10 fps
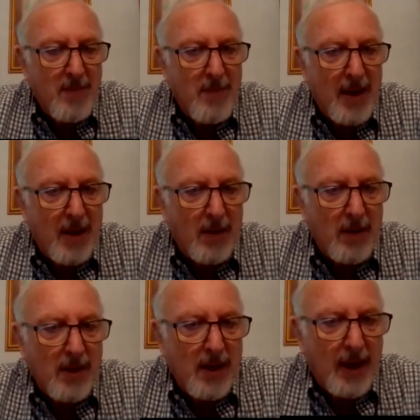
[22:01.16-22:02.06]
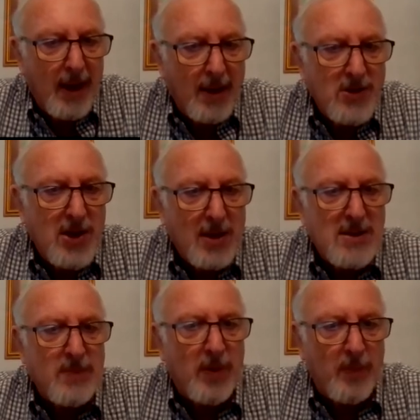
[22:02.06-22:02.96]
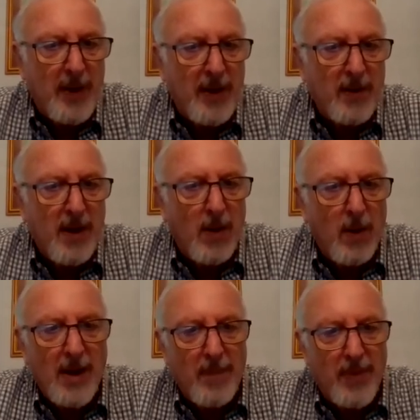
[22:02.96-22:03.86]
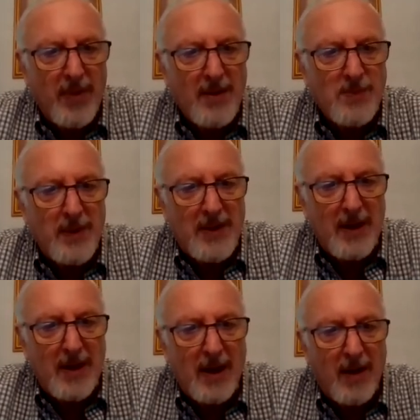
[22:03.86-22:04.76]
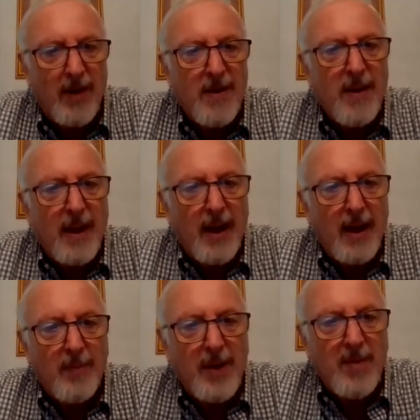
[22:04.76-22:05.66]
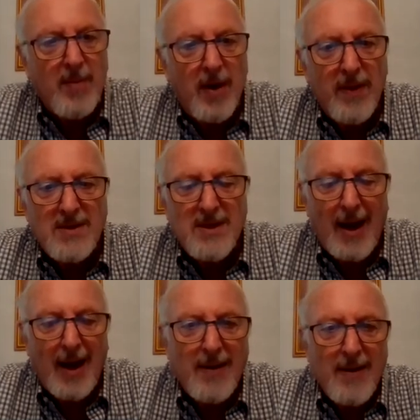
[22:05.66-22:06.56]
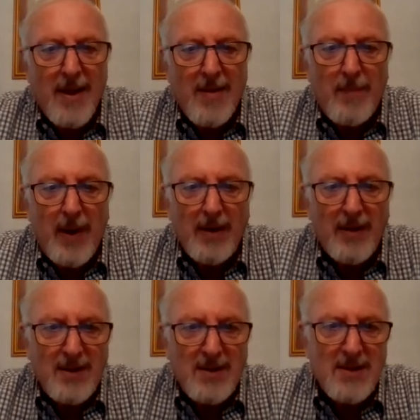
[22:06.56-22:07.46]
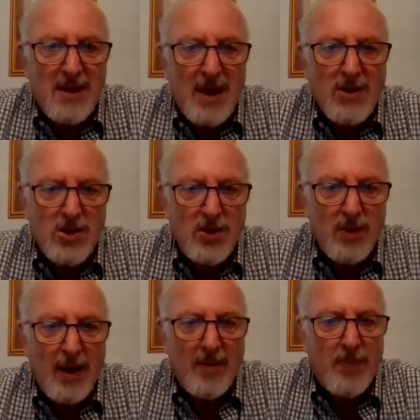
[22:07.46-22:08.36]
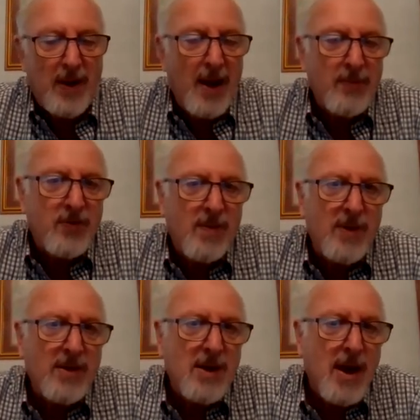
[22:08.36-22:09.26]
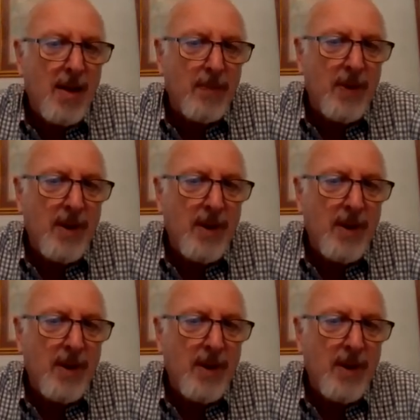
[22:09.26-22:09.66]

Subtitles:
metal adjustable pier to hold up this particular beam on this side. But this is an issue, and perhaps from the top,